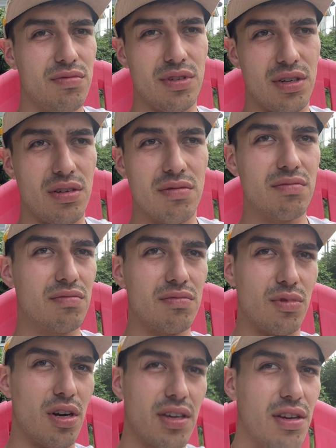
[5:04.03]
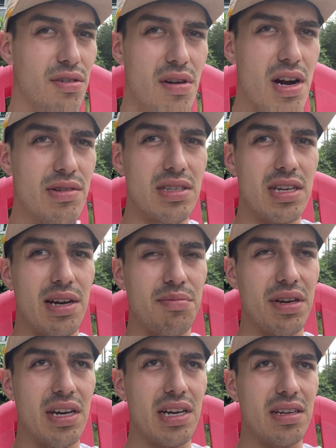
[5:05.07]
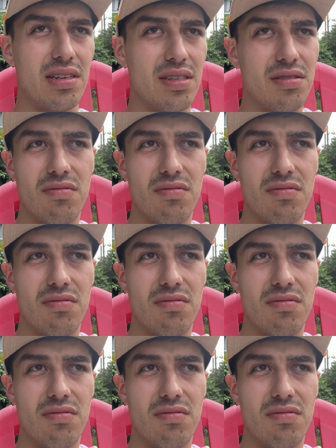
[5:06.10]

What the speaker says: you know, walking around is not bad. I